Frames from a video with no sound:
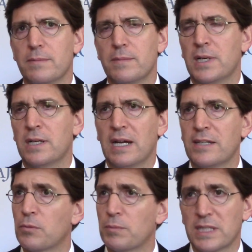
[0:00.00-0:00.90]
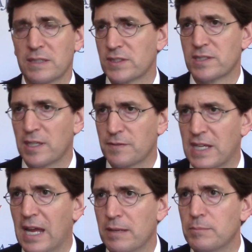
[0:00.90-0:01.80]
I don't believe it's enough
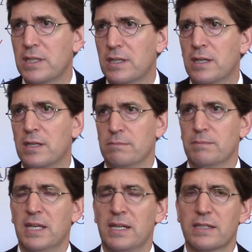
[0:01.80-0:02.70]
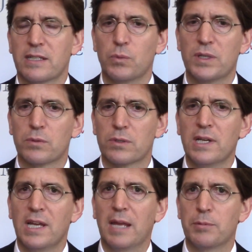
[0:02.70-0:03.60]
time. And I think we were
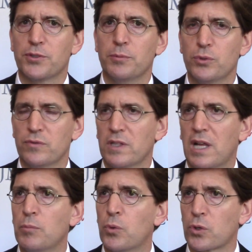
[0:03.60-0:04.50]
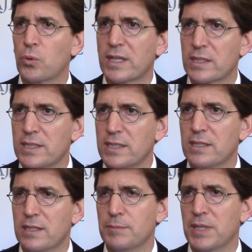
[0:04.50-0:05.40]
able to move a lot more
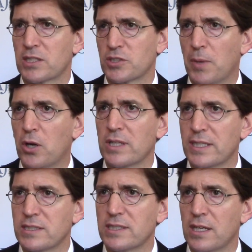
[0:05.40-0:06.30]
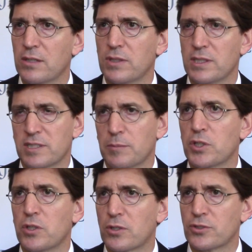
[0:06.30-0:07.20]
quickly being a small ACO than some of
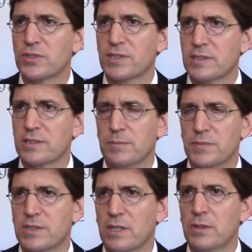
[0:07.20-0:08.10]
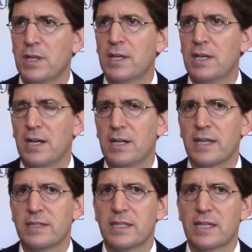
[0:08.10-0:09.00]
the larger systems. So
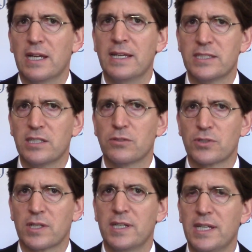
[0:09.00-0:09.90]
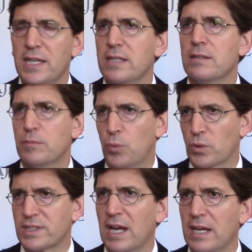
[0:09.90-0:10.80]
I think ACOs are going to need
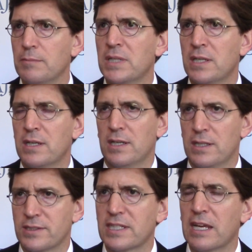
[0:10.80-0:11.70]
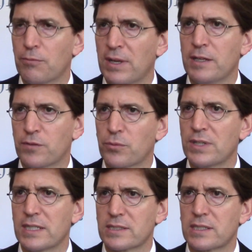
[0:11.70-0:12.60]
more time to get ready for
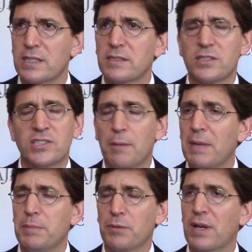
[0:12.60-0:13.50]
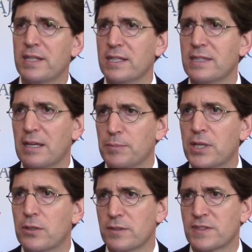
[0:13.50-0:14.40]
risk. Some may be ready in that
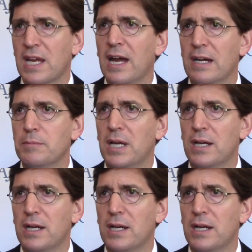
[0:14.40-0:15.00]
period of time,